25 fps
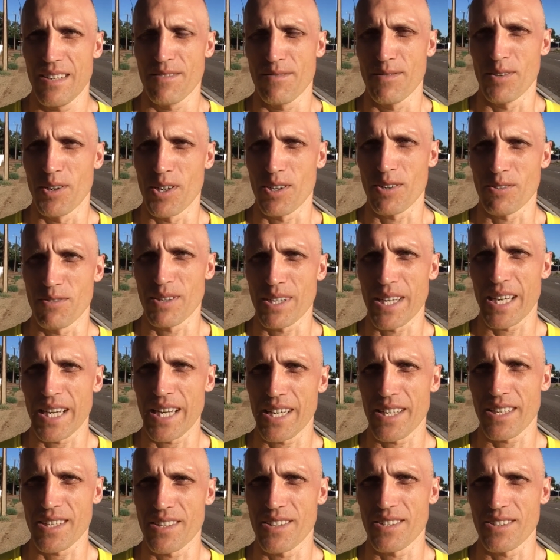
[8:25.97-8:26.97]
vertical
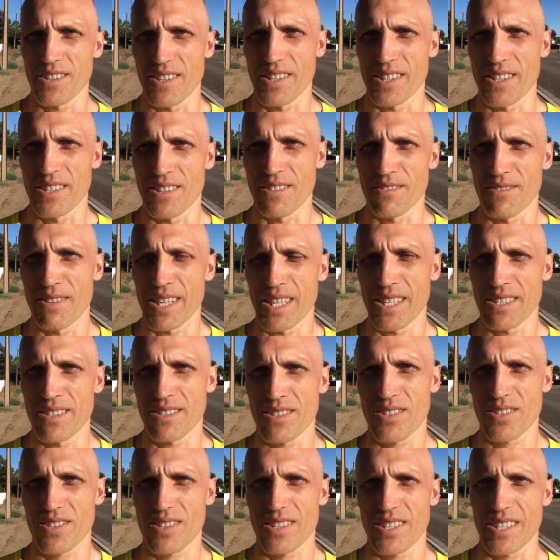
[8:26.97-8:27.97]
gain in your
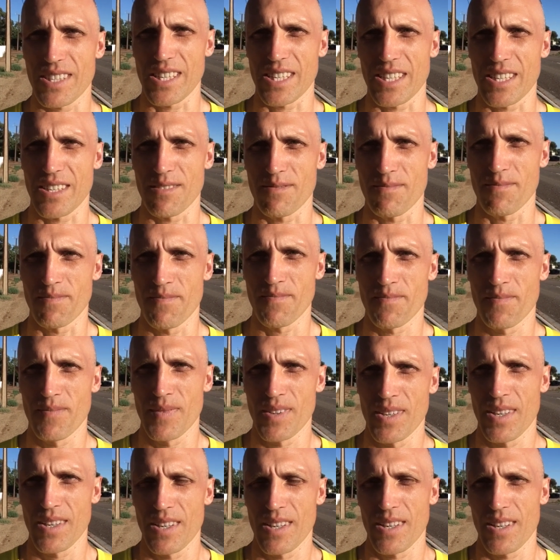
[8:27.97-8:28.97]
runs,
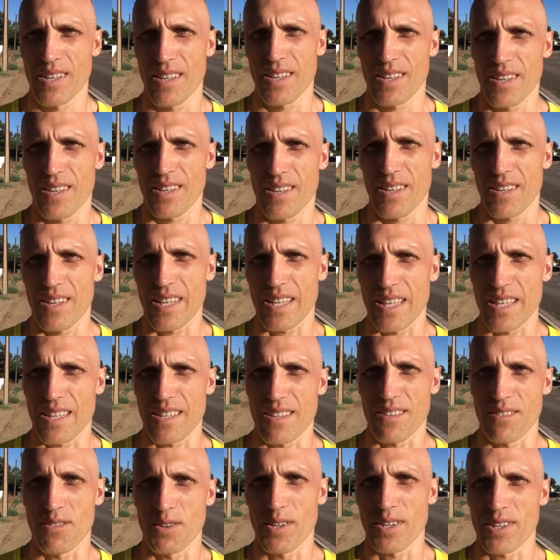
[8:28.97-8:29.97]

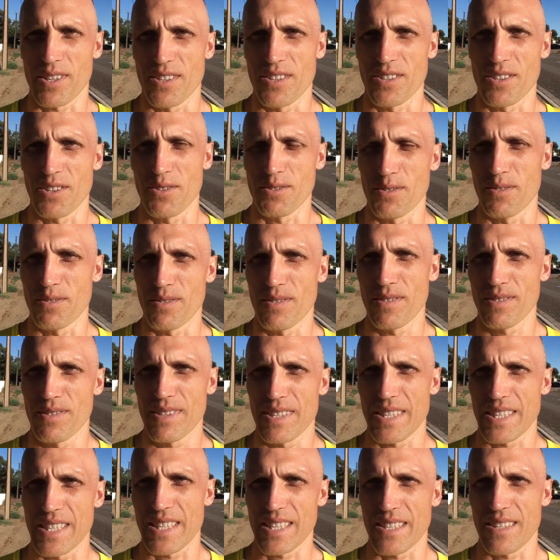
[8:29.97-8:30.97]
or you can do
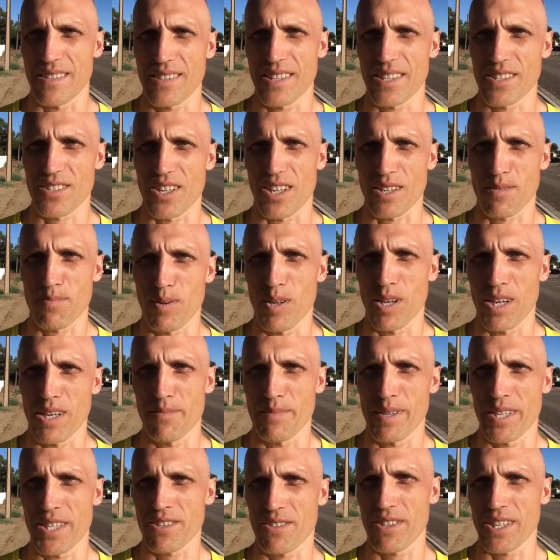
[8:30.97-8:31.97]
things like
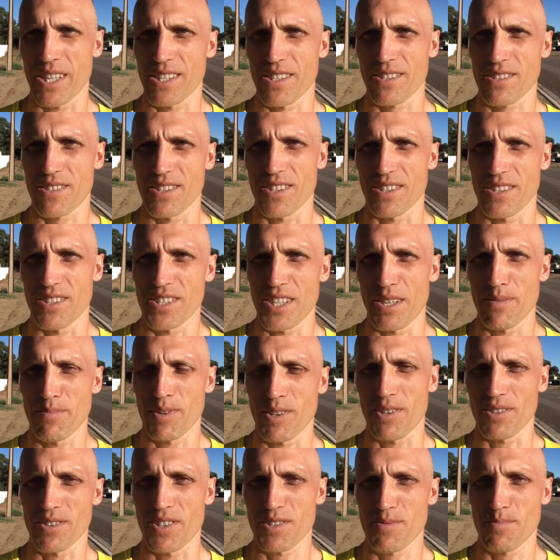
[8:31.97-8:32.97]
plyometrics,
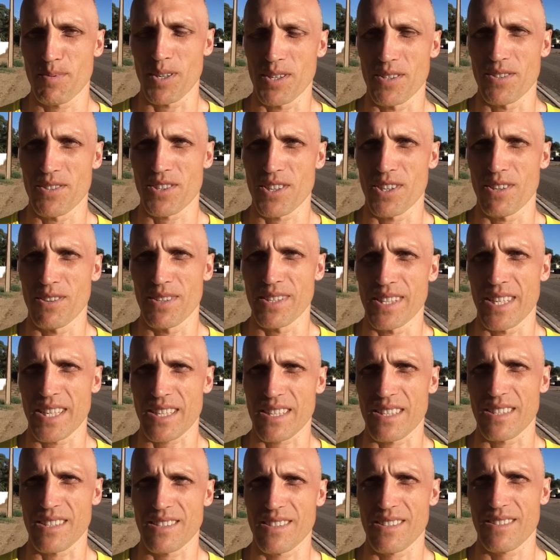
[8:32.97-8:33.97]
jumping on the spot and so on.
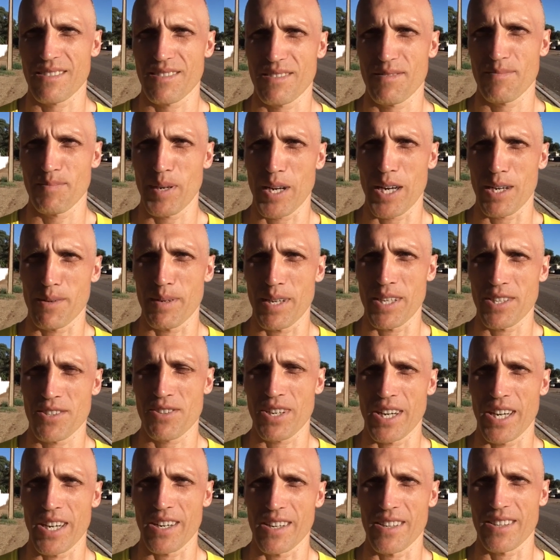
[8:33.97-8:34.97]
That is power-based
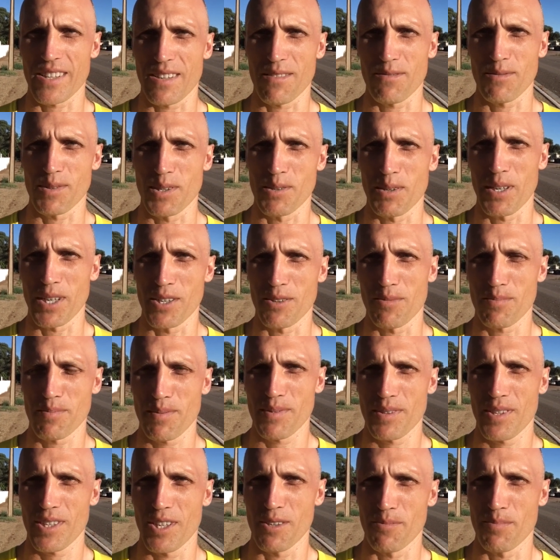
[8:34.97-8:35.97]
training, and that will
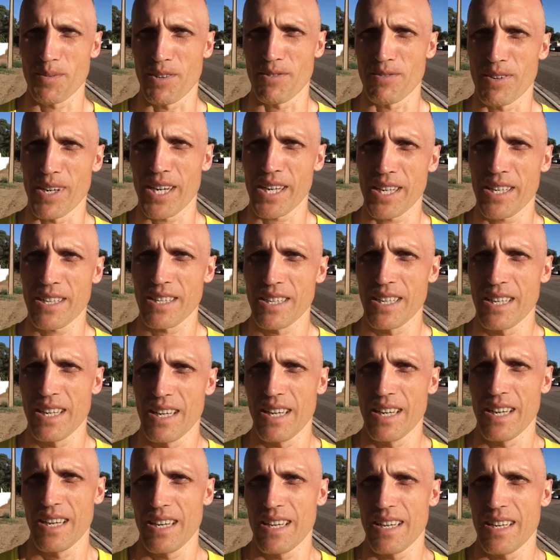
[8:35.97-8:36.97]
help your running.
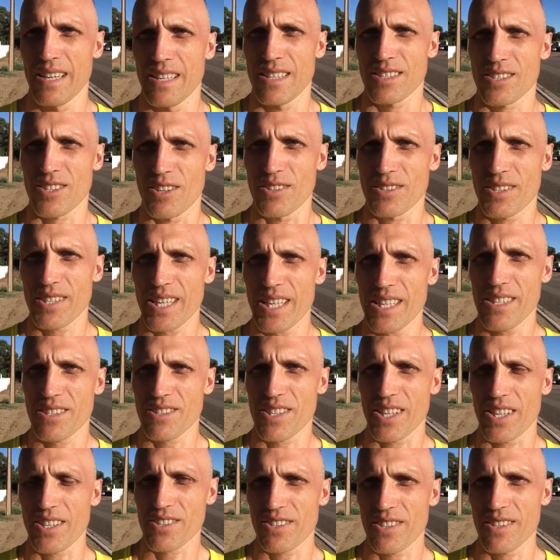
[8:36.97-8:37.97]
So today's
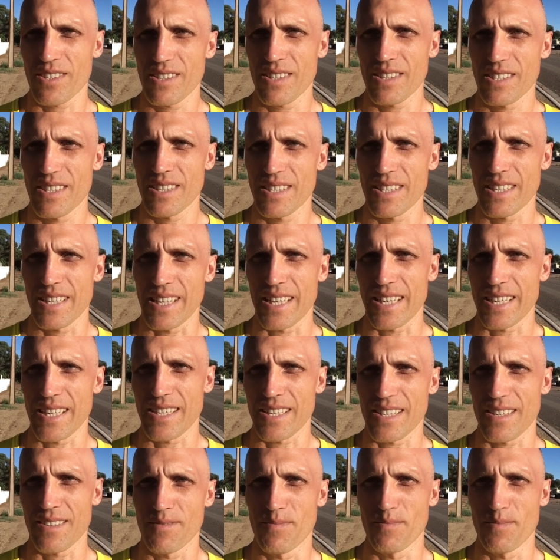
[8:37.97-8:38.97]
session,
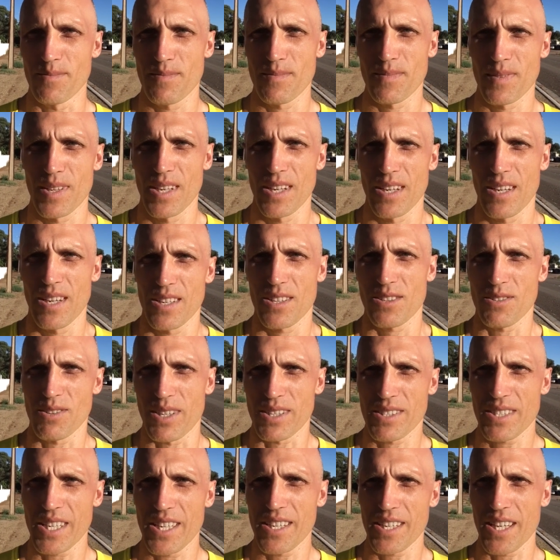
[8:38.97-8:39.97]
doing
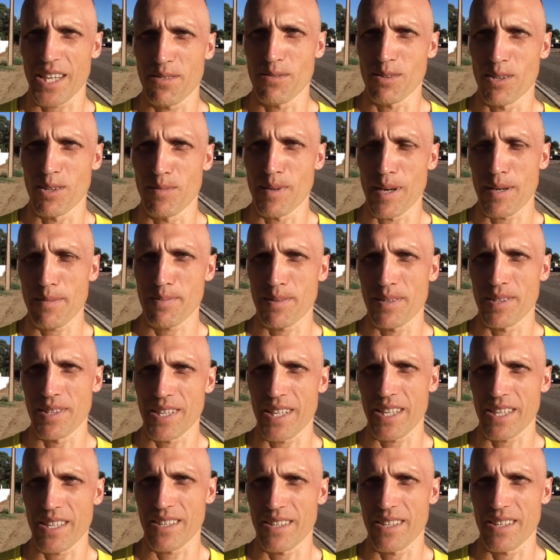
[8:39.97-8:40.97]
a 10k warm-up and
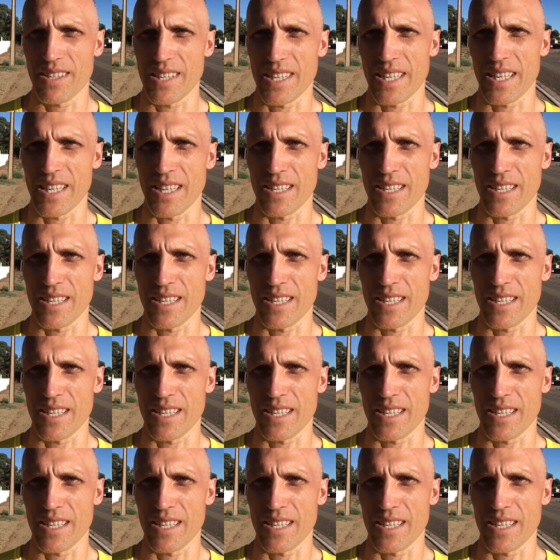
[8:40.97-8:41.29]
then